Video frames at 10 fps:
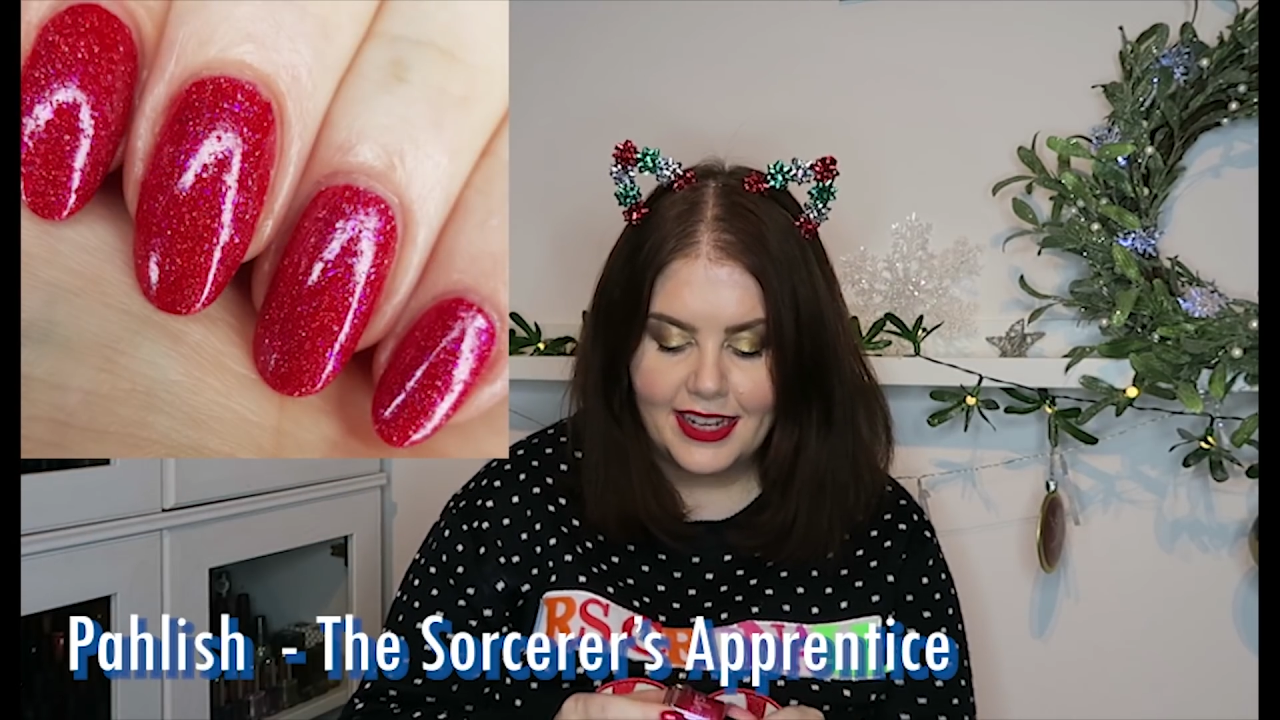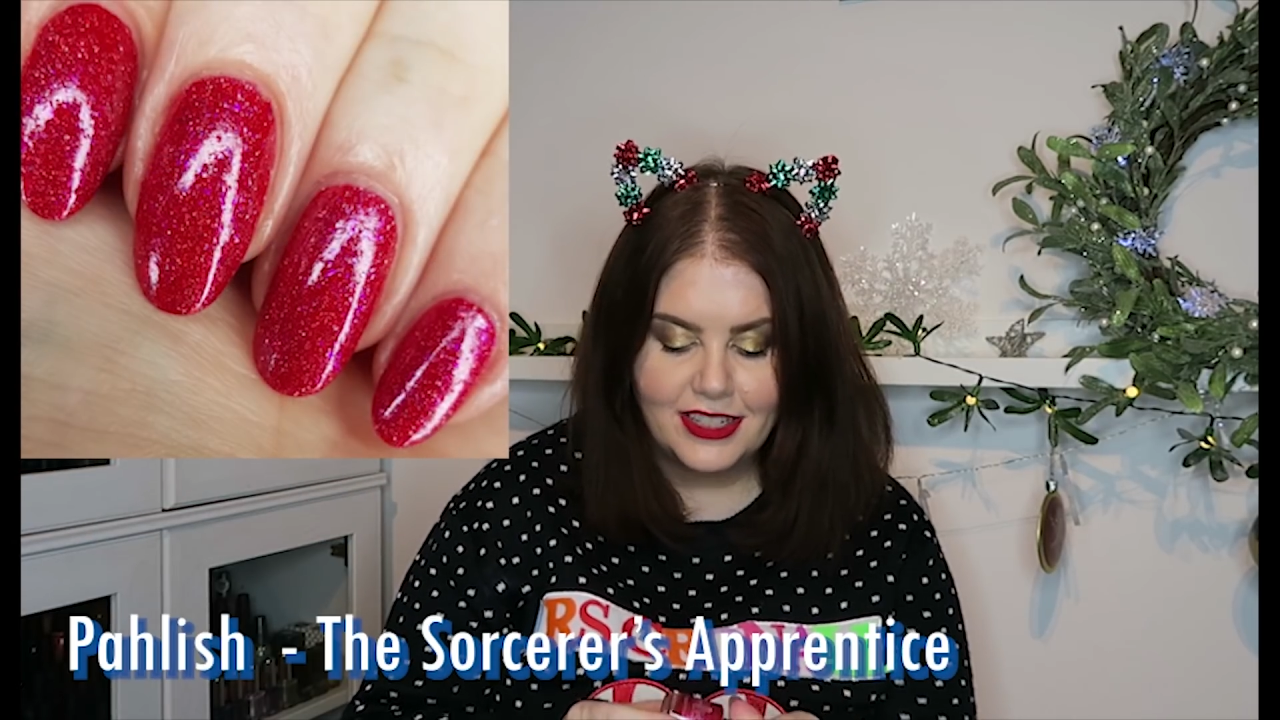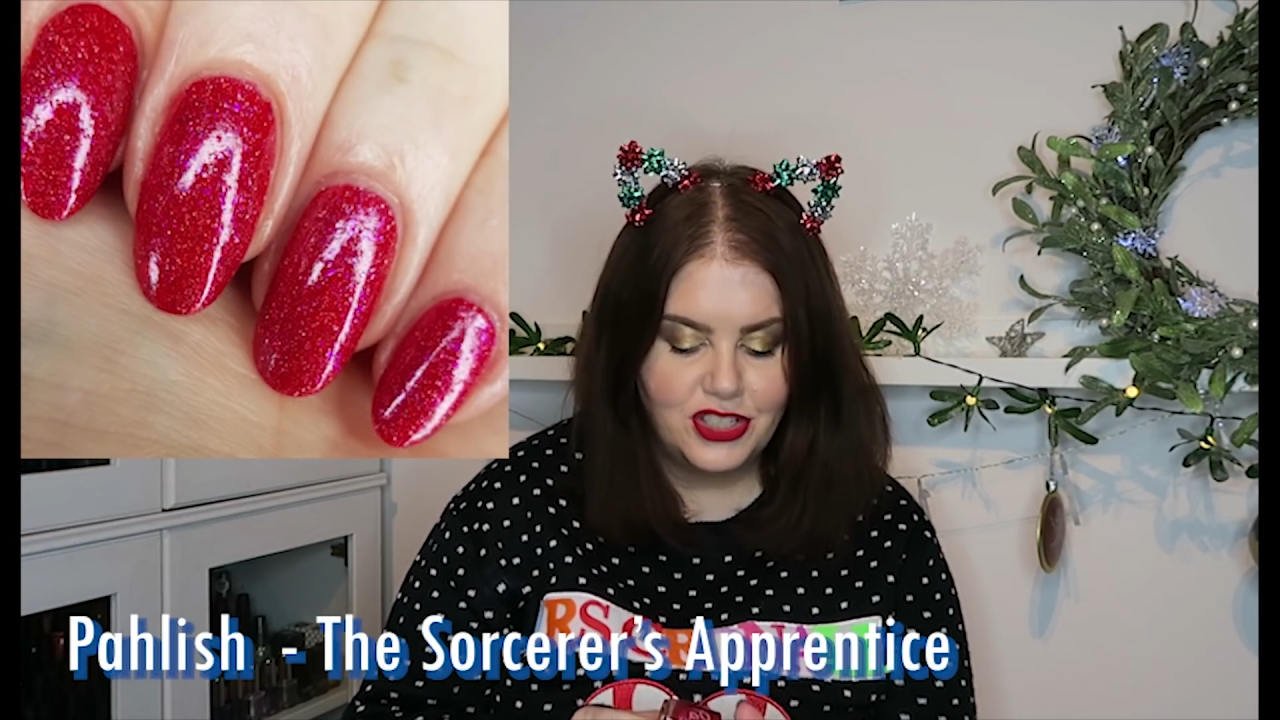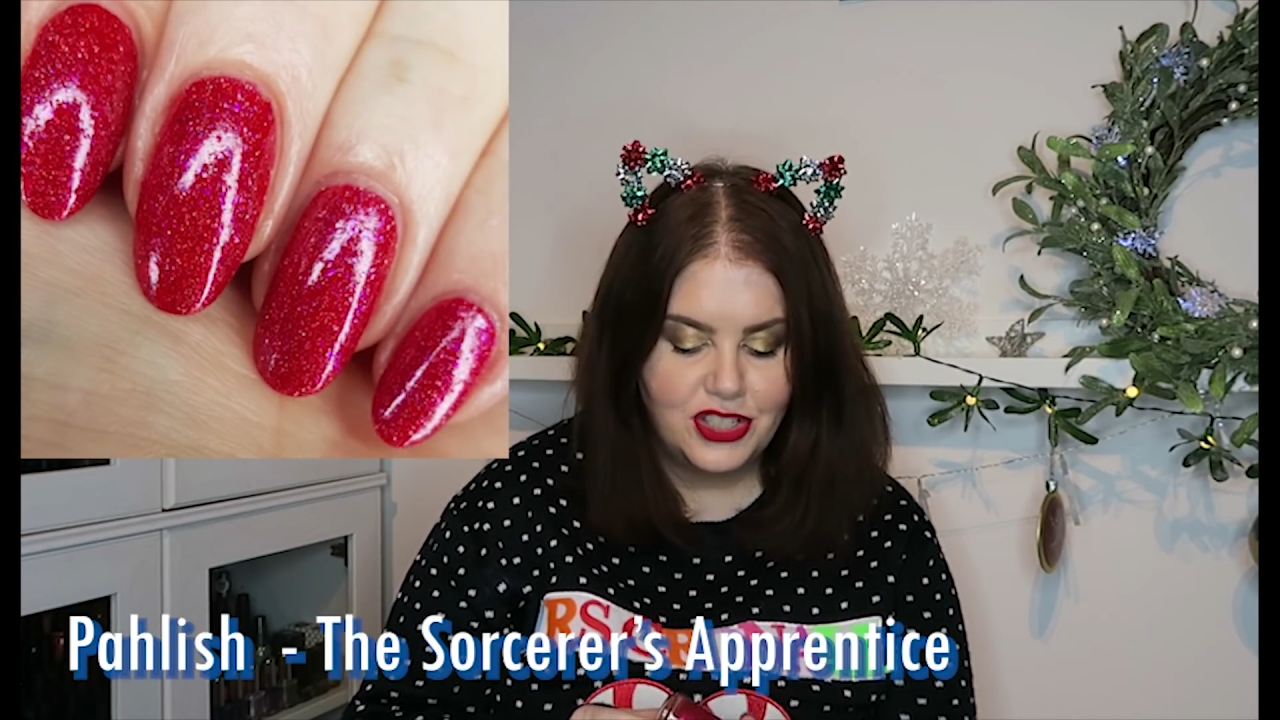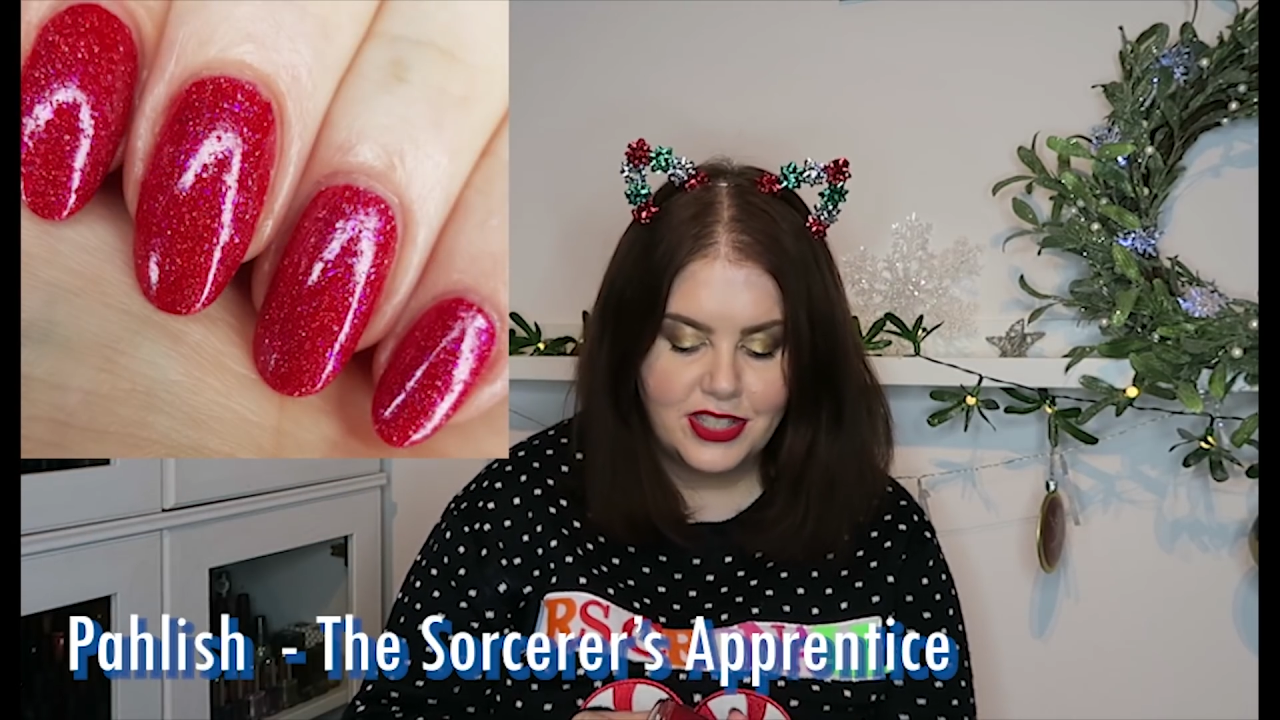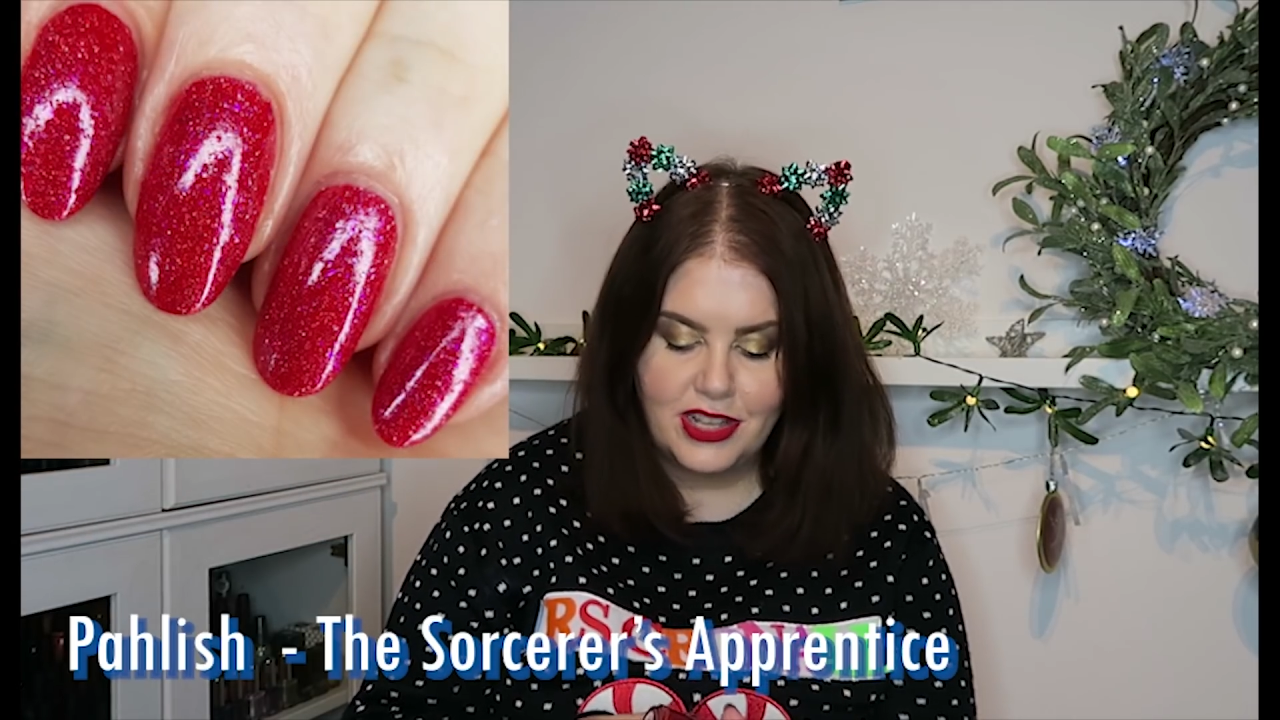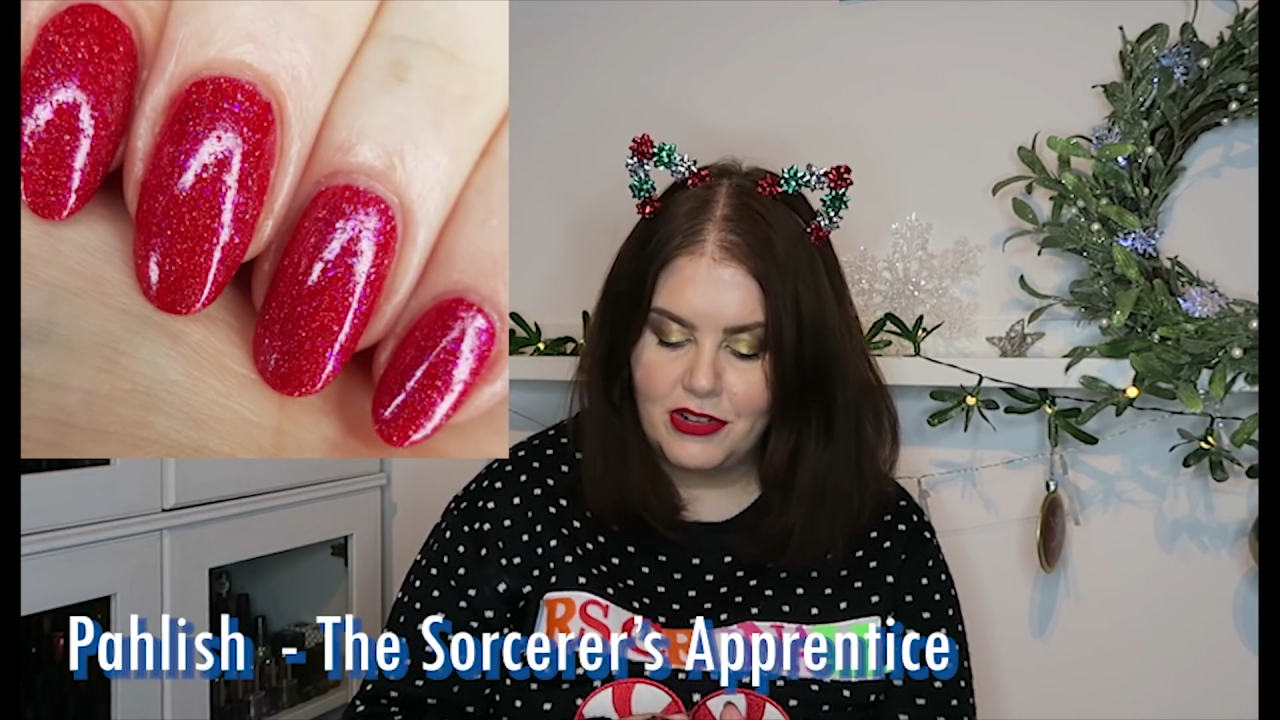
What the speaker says: and it just